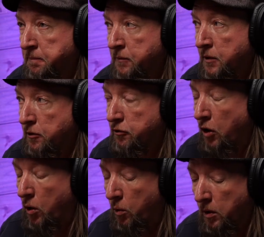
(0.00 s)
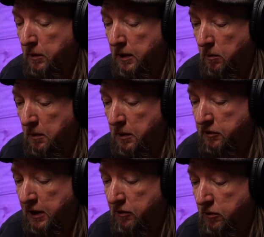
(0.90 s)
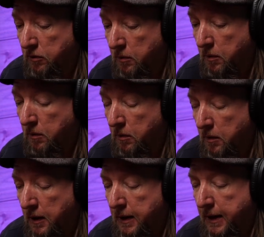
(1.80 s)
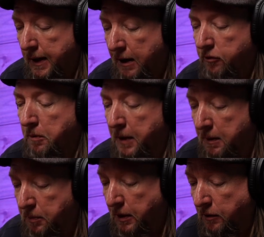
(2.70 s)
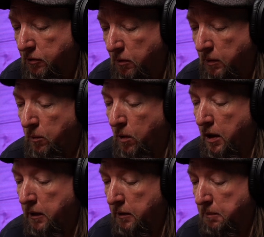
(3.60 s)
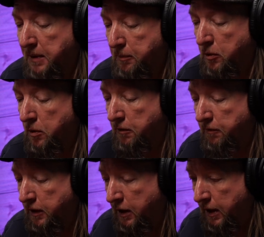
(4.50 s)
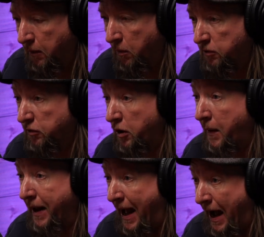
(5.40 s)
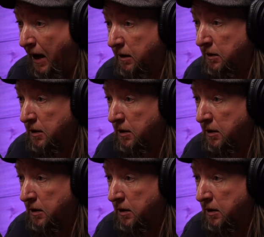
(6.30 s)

So when we teach, here's the big piece. We want people who are defending networks to know how to hack.